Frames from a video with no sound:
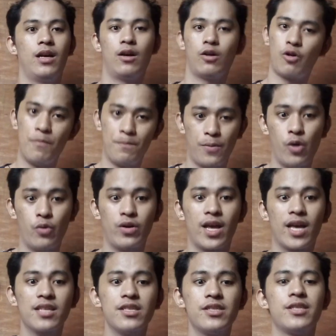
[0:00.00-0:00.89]

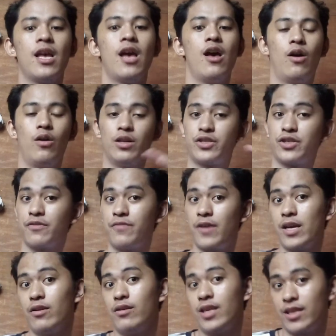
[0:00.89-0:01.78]
components,
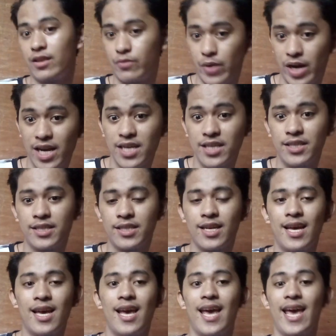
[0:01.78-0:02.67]
ultraviolet rays,
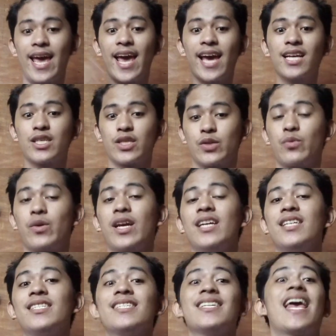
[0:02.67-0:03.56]

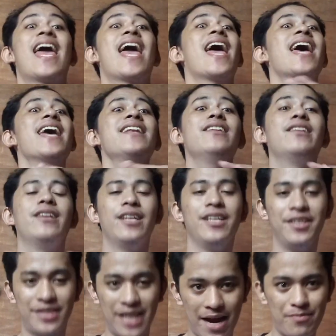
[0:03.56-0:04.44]
X-rays, and
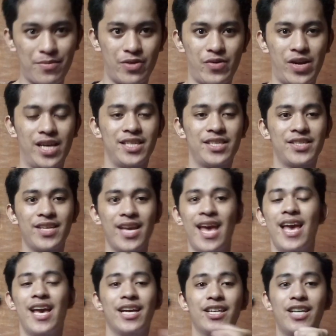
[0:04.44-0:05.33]
gamma rays.
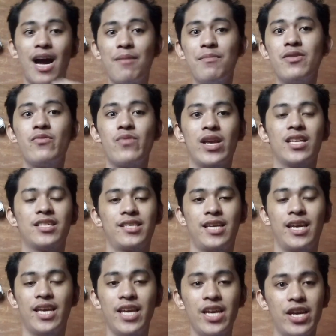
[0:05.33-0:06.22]
Gamma rays
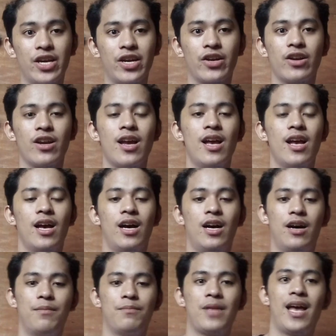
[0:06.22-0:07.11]
here
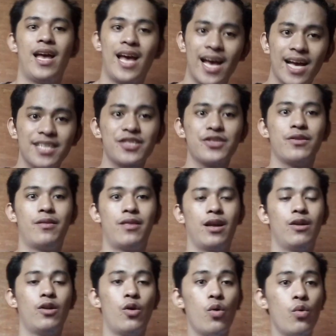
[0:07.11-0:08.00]
has the
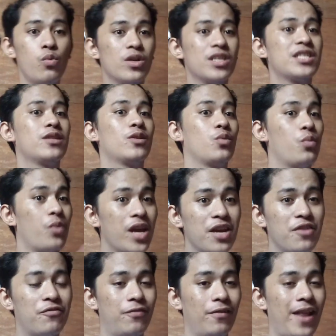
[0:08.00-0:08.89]
lowest
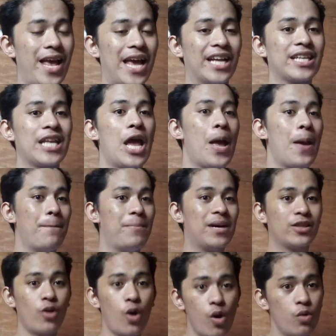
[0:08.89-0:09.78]
wavelength,
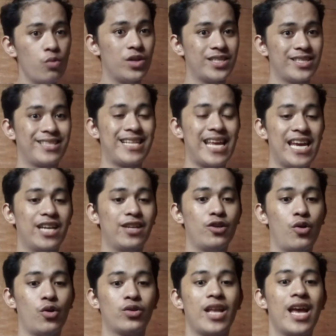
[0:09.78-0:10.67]
but always take
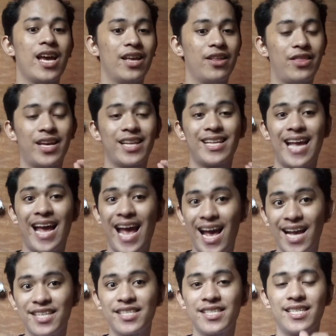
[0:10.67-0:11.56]
note that
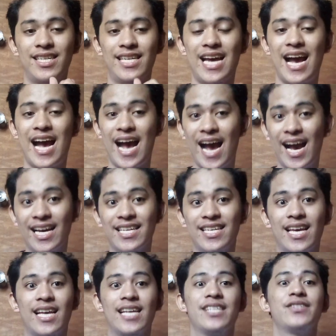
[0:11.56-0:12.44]
has the
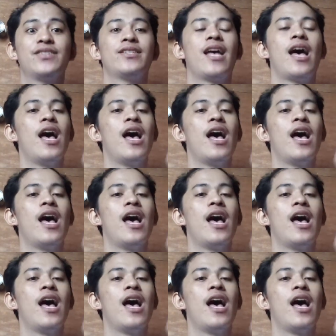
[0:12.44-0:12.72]
highest